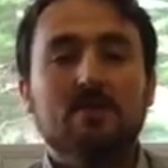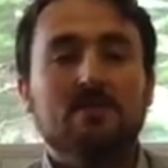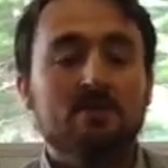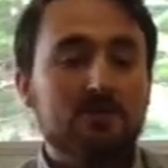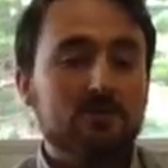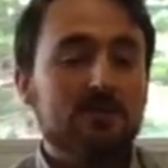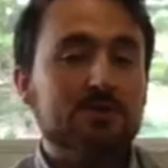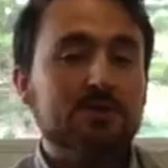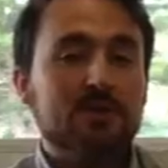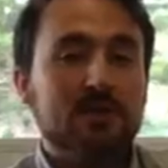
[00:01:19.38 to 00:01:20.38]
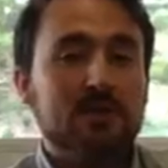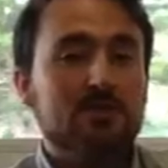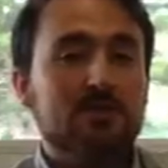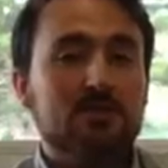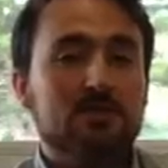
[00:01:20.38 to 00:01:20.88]
The first question
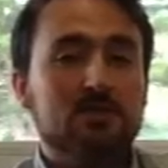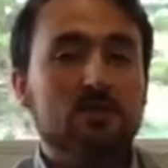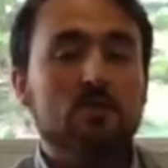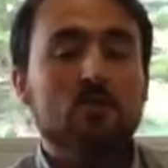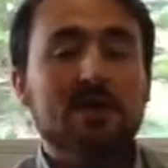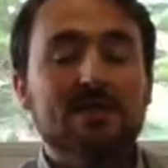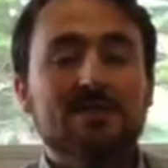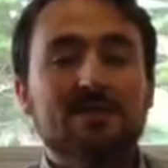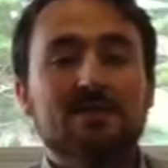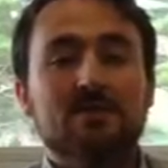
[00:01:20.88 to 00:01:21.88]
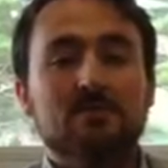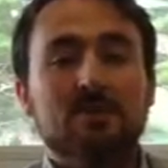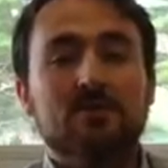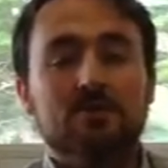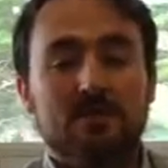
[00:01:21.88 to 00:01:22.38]
is, what did the
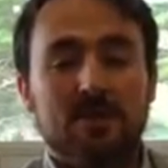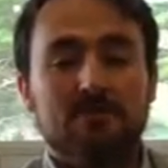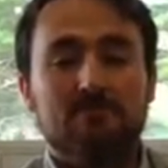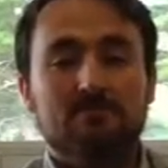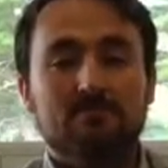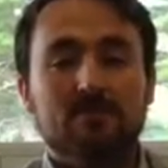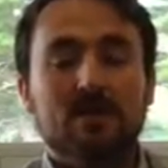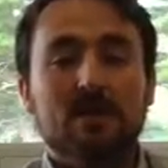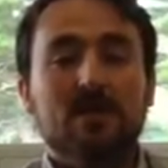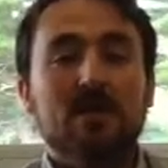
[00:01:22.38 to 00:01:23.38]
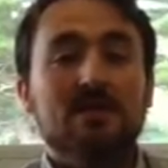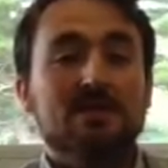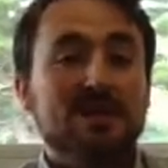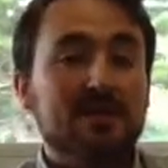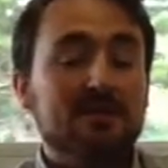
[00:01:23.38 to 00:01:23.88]
speaker say? The
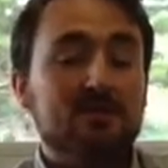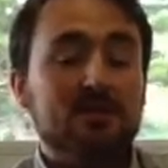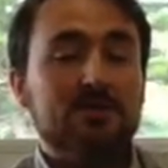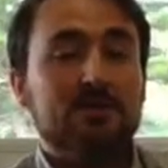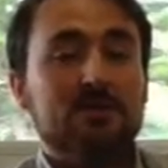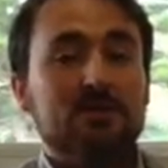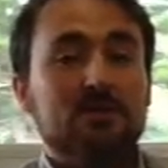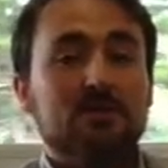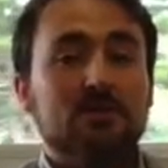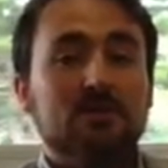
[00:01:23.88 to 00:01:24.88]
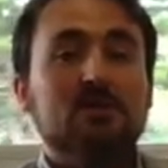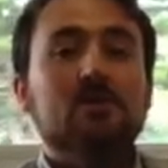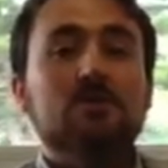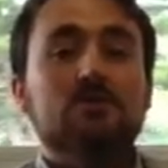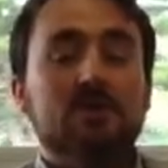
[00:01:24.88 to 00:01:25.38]
second question is,
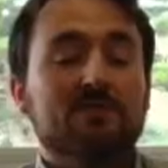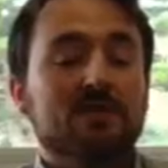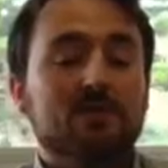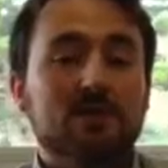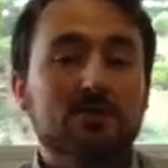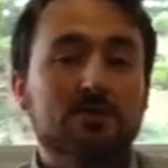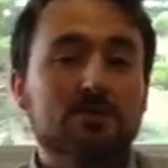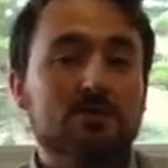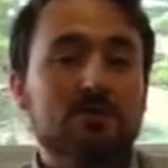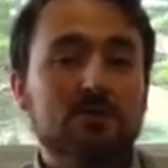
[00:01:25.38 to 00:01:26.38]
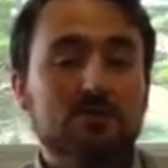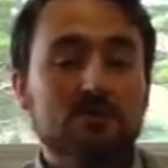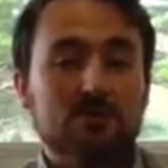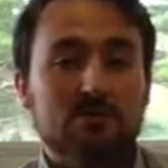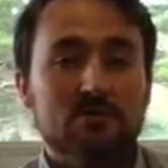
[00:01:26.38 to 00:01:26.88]
do we have any questions or
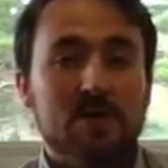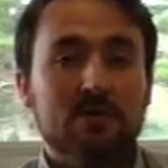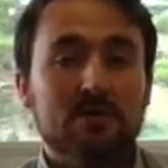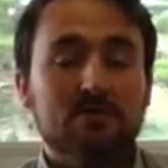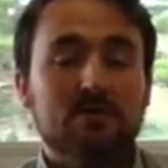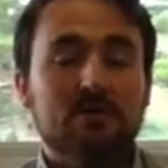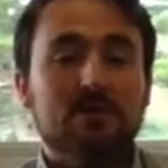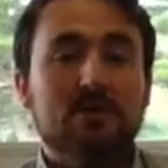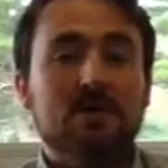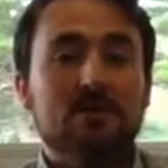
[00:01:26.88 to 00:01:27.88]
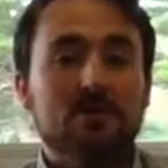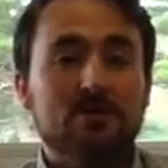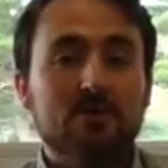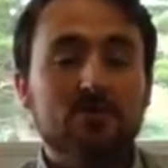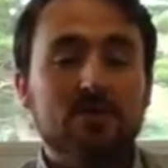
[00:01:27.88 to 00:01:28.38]
confusion about it? And the
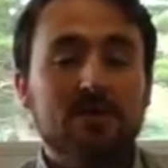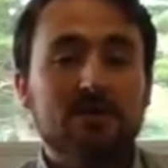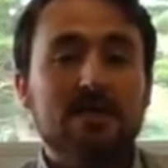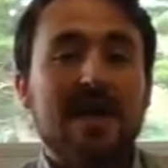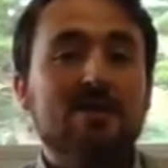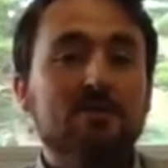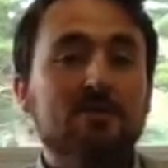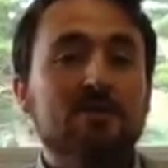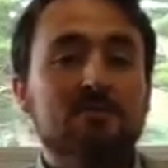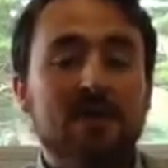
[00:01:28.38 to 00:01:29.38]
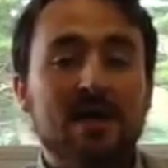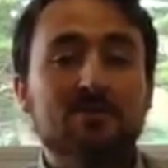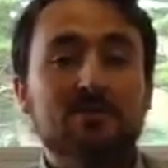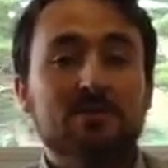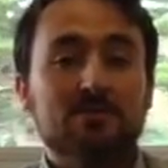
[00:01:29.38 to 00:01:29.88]
third one is, how do we apply
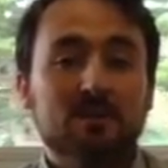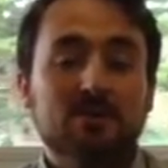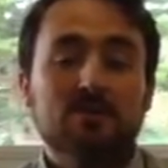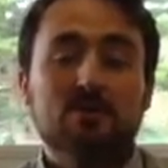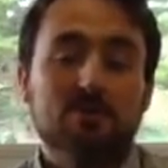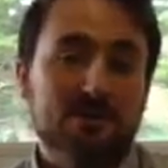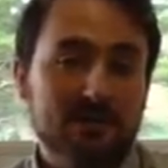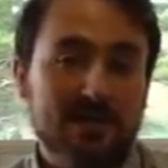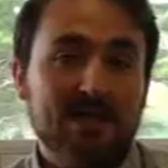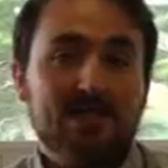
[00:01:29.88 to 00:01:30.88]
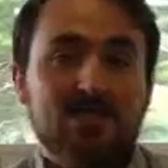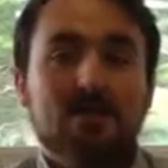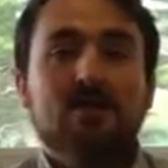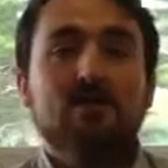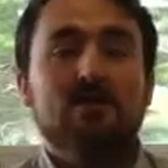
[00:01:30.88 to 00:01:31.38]
what the speaker or the text
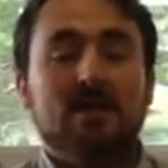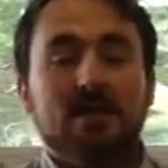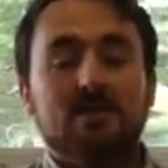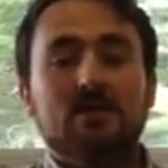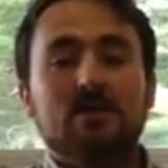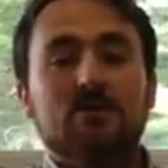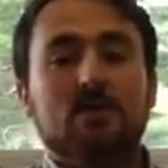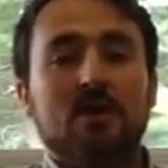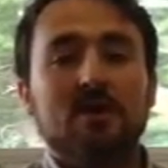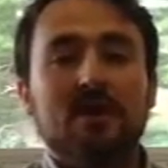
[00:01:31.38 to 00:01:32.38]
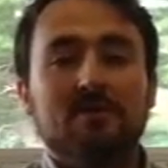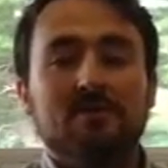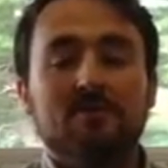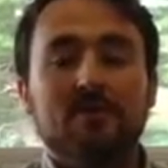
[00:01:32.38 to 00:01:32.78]
said to our life?